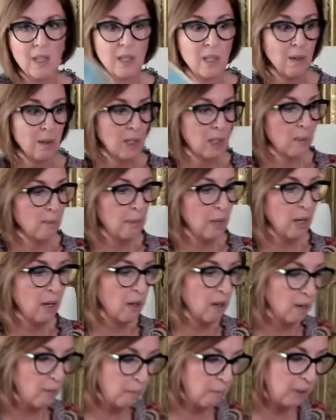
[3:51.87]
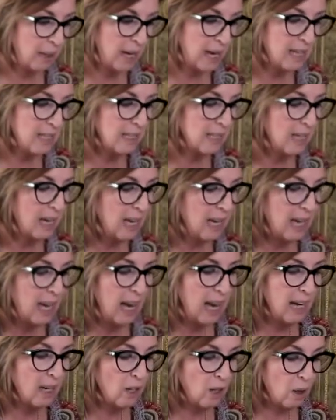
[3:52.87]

So Spirit of Place and